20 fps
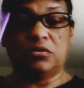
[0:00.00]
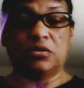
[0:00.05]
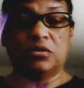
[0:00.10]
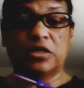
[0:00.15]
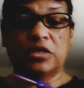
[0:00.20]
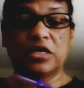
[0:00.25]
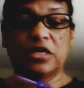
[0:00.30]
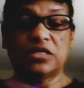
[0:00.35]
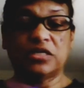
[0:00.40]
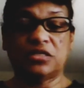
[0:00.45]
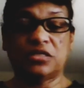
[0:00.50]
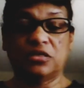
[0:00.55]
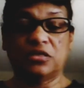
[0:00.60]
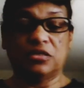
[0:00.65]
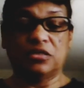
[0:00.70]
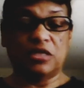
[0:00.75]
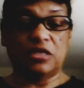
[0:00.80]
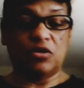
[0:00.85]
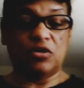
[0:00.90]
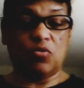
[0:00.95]
I guess
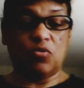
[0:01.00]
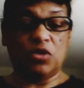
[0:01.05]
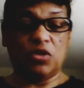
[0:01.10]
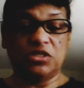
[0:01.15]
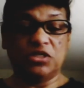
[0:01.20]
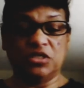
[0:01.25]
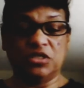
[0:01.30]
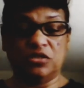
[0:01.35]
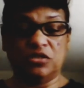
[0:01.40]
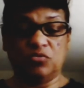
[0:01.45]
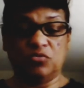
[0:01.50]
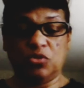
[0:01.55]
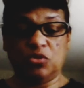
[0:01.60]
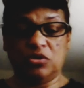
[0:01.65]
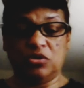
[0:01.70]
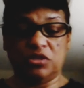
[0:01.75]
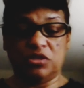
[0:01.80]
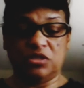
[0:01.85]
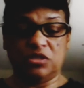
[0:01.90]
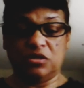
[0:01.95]
they don't want sensible
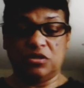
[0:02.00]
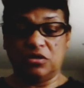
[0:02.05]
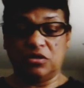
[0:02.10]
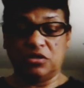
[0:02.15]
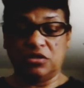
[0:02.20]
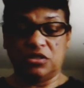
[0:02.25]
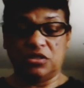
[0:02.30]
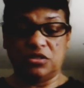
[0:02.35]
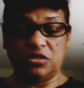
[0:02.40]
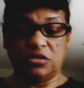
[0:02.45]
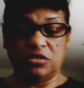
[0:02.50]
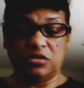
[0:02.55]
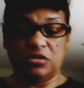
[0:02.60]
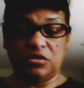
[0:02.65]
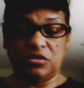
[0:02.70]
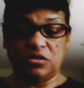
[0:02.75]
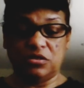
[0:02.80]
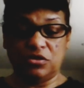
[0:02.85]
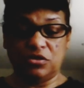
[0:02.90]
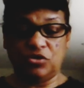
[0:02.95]
on this
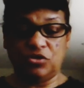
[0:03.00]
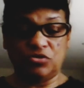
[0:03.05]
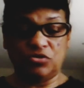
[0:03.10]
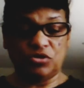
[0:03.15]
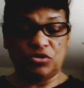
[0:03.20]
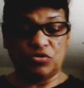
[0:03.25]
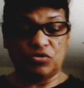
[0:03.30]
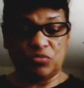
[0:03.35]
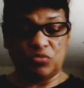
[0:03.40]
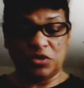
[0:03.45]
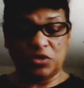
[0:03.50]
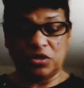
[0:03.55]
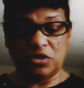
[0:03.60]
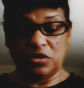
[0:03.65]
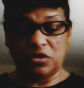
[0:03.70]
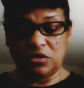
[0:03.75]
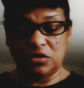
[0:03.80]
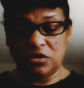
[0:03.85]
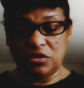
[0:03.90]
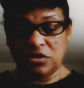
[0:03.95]
YouTube,
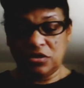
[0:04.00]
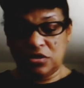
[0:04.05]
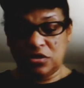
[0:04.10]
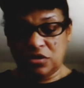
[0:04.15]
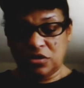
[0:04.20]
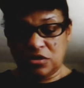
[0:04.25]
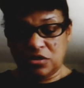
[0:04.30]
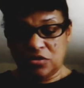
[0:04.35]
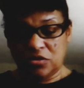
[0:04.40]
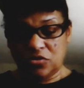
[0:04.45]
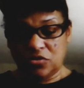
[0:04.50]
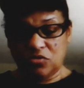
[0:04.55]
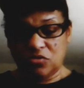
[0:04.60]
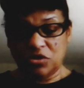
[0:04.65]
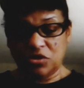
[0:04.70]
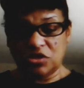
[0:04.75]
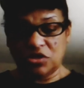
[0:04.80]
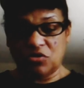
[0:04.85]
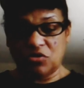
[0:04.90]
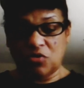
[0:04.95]
the
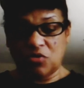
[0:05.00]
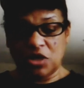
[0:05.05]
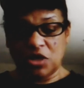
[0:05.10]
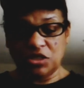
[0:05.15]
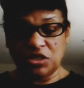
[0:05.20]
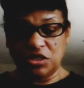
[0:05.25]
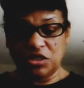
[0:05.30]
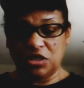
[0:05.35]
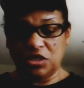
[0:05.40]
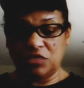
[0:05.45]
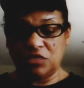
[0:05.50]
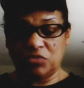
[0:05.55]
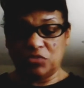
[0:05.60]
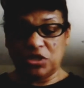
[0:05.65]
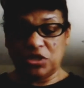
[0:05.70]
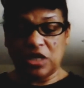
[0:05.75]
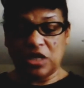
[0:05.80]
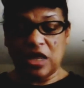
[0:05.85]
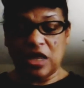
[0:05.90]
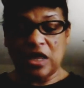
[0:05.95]
ones that are watching it,
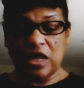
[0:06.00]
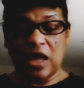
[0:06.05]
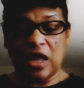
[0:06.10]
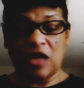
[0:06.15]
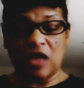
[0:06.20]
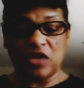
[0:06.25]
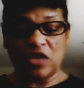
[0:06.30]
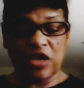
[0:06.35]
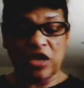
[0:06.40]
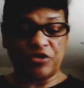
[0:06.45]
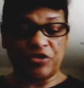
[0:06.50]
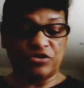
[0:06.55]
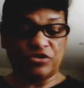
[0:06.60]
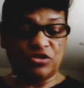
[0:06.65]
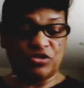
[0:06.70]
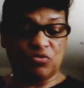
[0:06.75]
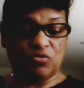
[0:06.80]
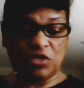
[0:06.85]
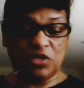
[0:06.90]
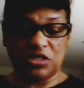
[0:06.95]
but I'll cater to
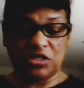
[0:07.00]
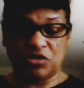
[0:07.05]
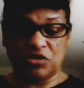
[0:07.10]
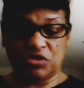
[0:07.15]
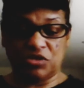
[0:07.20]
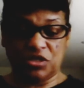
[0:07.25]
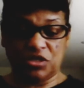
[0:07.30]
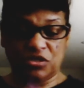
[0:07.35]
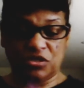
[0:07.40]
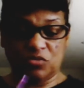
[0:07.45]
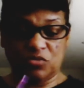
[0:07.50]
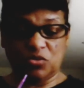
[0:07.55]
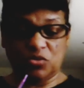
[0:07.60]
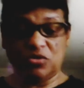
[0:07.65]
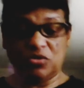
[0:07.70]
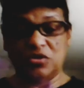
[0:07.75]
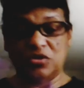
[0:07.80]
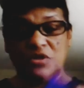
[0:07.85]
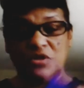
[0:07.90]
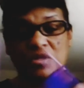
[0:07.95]
the ones that are
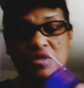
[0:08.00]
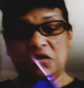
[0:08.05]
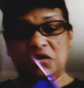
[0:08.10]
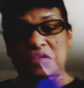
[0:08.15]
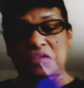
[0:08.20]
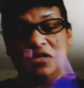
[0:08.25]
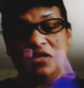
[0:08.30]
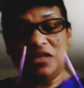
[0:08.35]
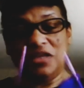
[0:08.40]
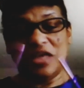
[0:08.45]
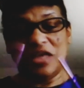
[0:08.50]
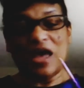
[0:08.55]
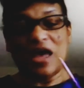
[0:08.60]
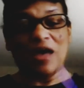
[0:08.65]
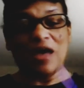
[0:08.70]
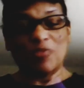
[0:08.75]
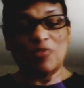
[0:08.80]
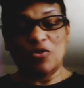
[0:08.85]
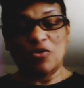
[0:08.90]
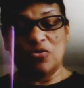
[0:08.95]
sensible.
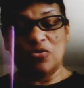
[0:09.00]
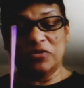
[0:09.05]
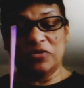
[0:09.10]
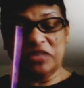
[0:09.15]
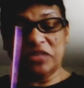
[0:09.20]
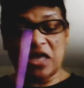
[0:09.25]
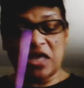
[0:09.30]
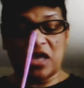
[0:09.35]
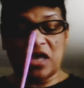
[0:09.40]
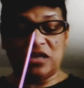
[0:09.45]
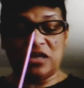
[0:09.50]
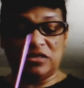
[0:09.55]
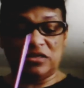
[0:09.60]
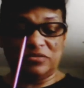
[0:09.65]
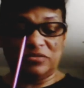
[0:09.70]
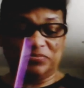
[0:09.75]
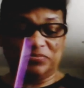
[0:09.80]
I'm cool with that.